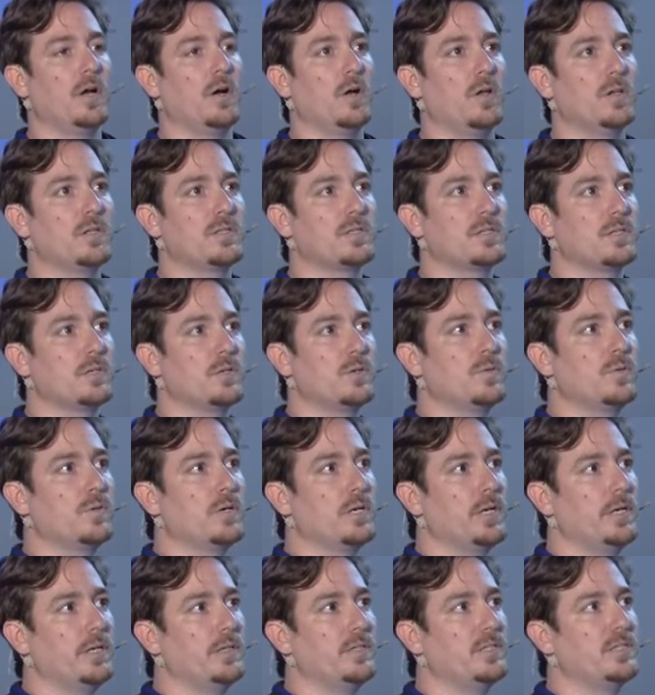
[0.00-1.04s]

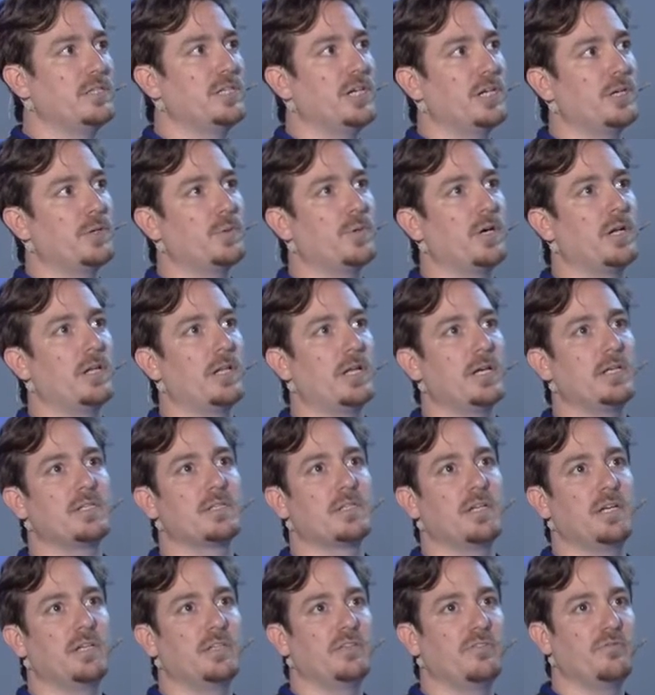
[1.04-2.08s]
Also, it
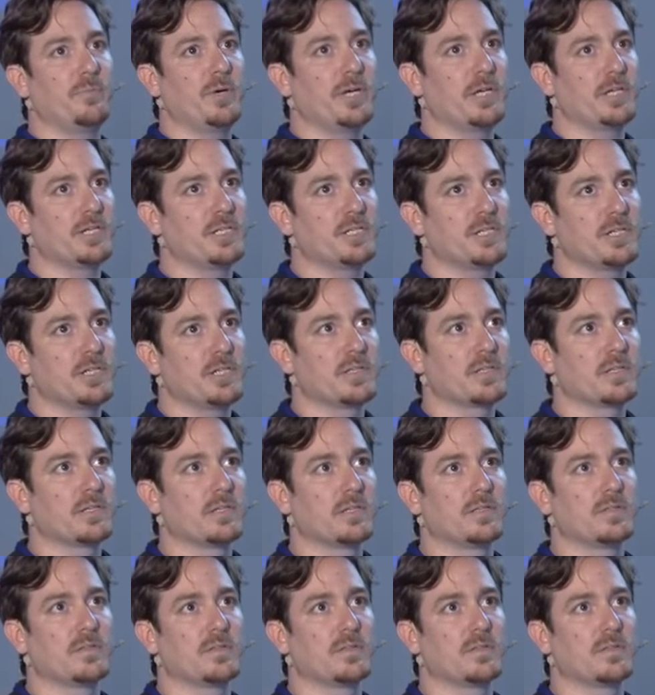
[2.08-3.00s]
generalizes native packages,